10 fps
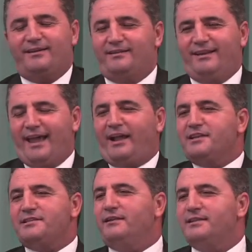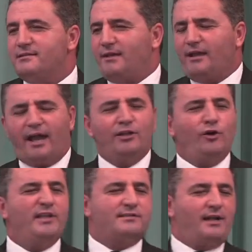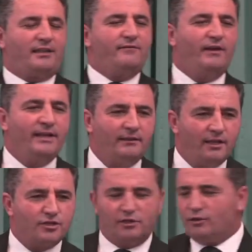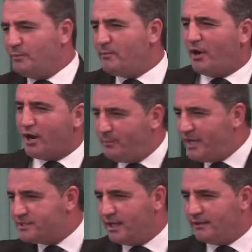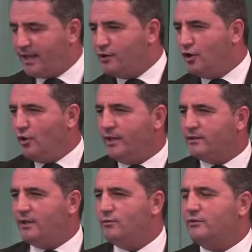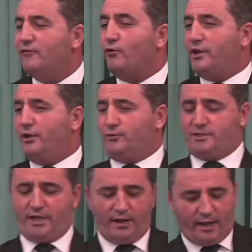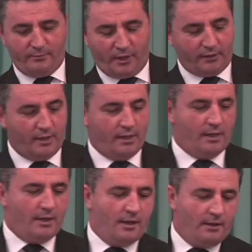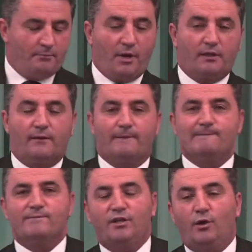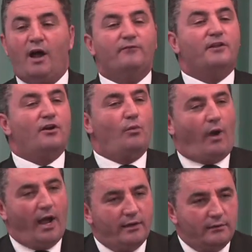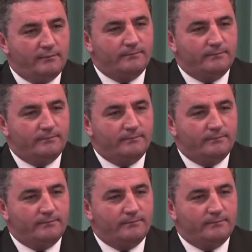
and like I said, I know it's not even intention. People are busy and they go and they forget to say hi. But after a while,